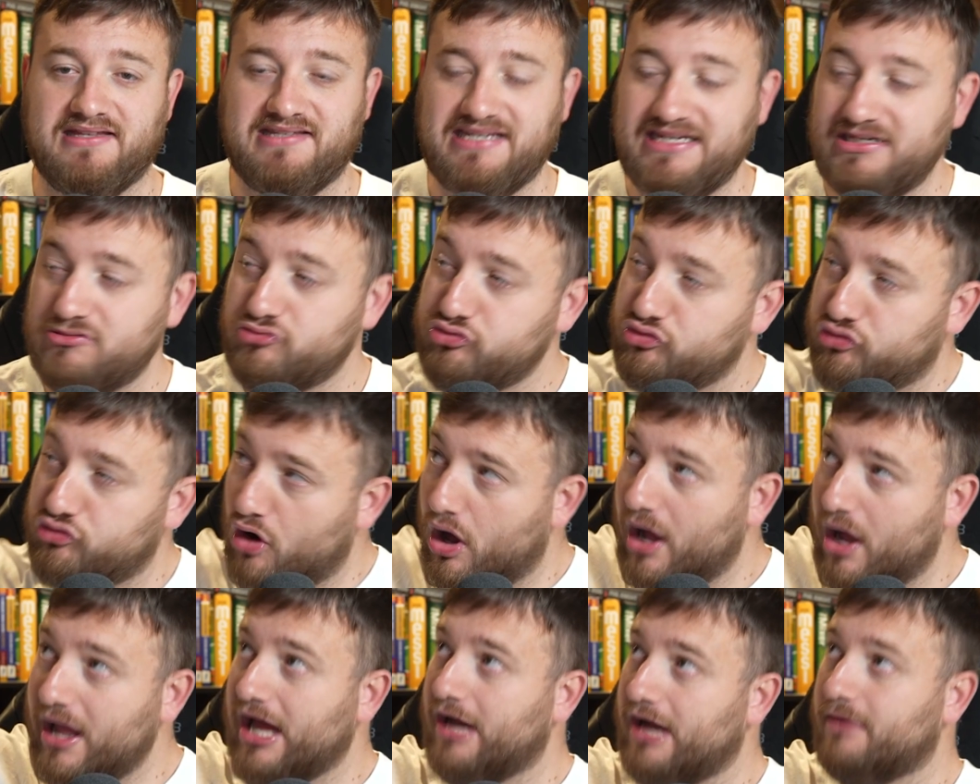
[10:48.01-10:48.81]
He's
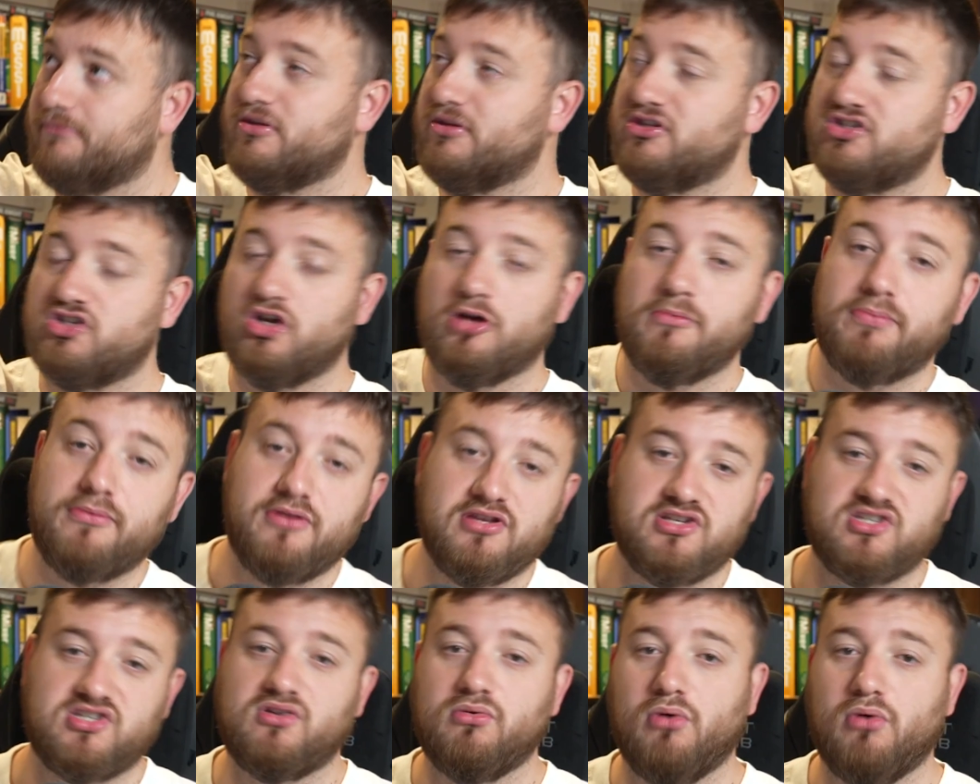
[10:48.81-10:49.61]
right up the top of the
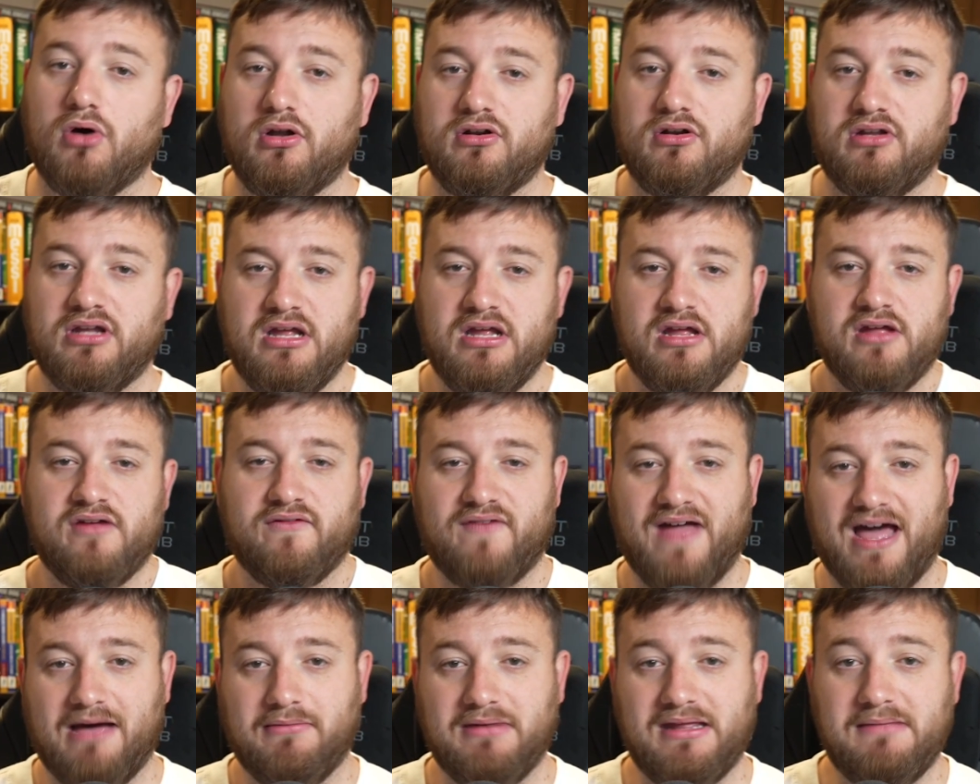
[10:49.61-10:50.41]
squad for
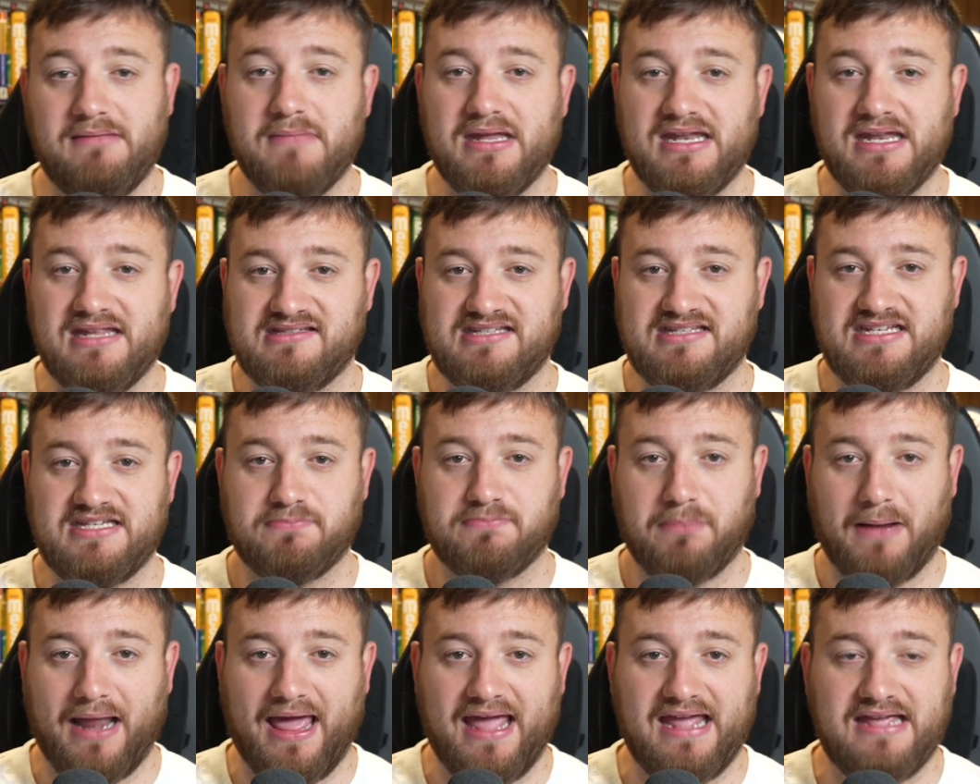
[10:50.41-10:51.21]
how many minutes he's
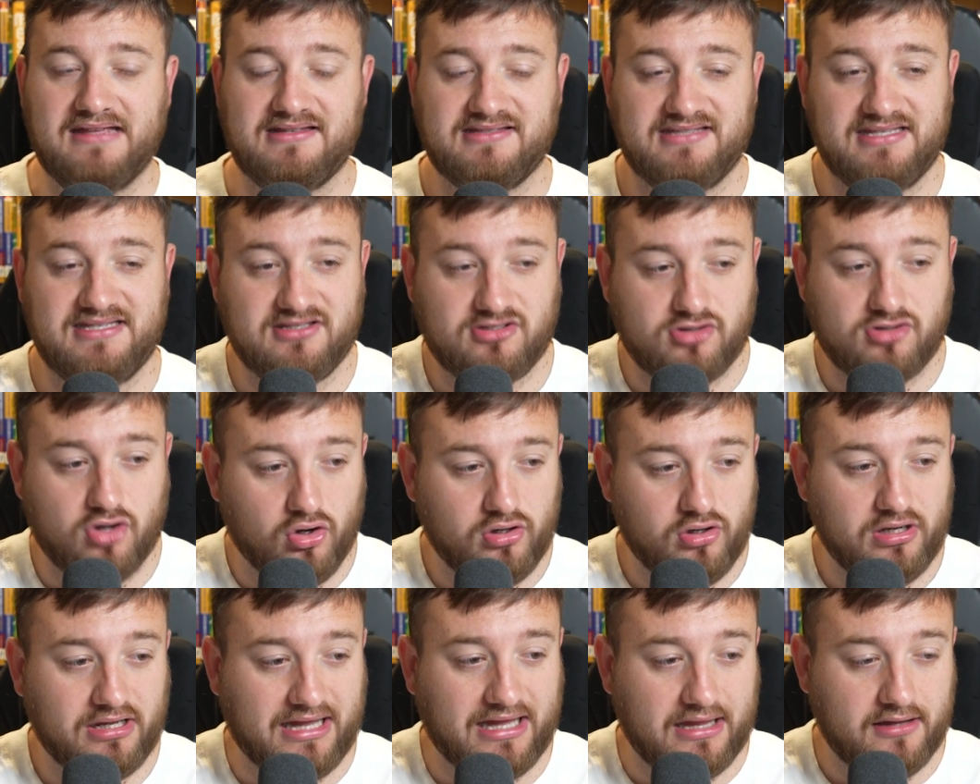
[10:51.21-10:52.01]
played since
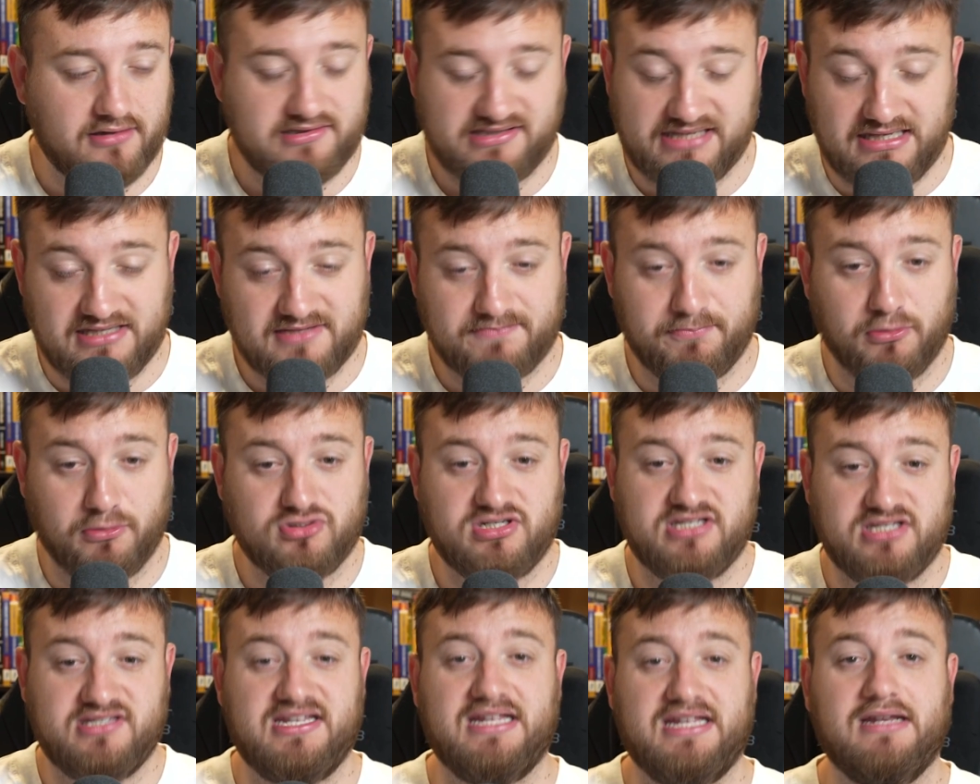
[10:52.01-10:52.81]

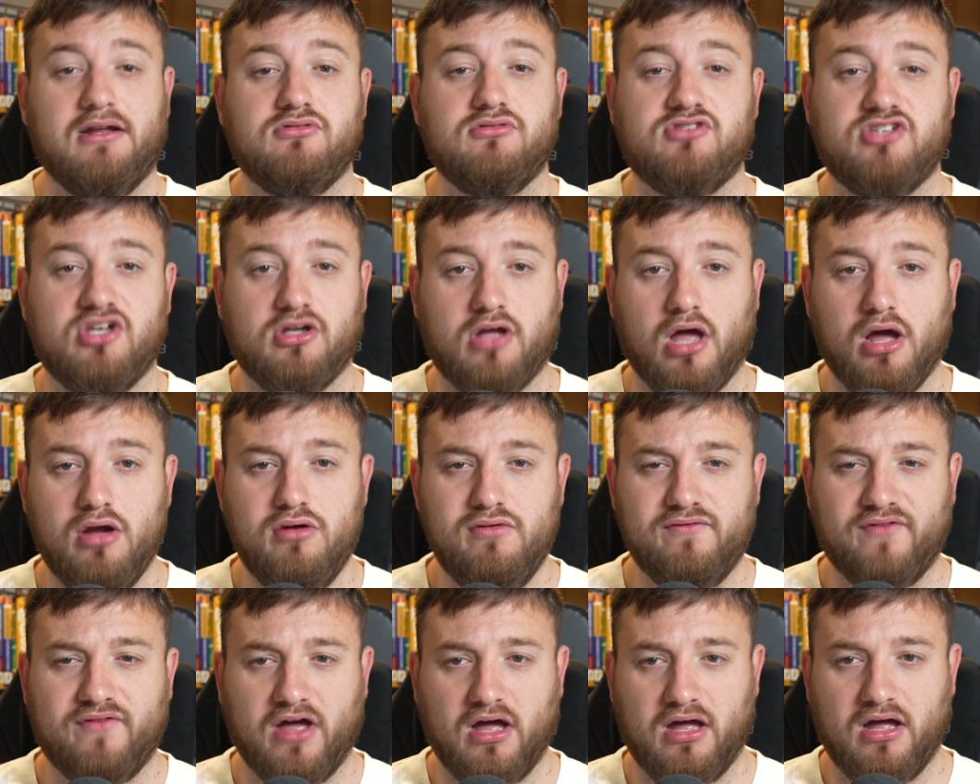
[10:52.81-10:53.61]
Pochettino took
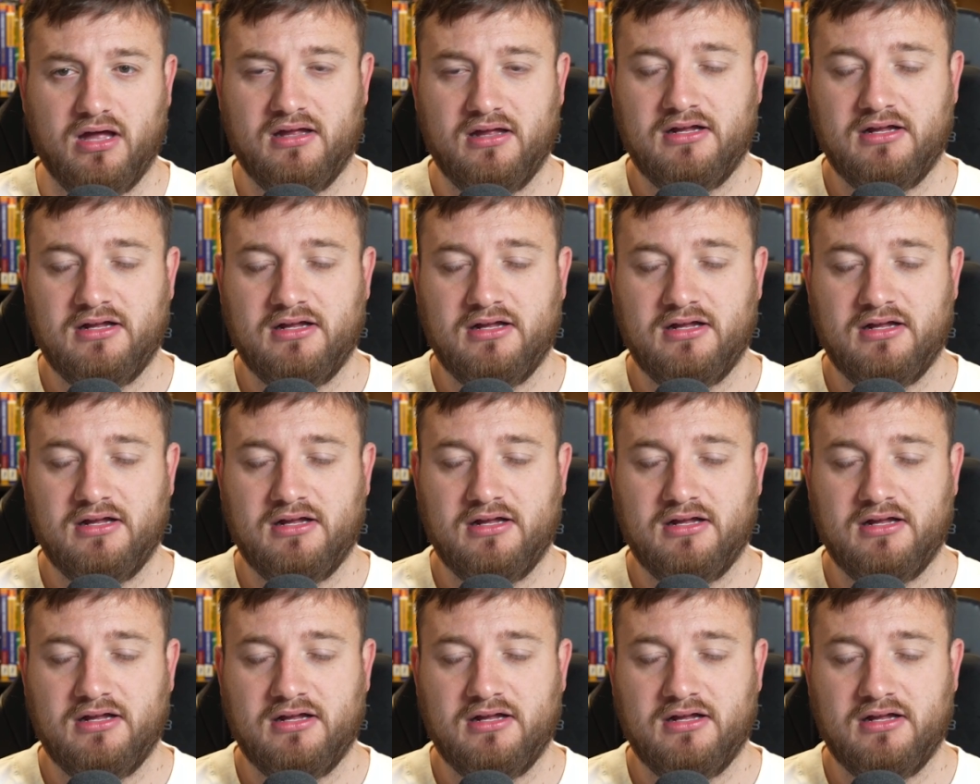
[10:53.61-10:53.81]
over.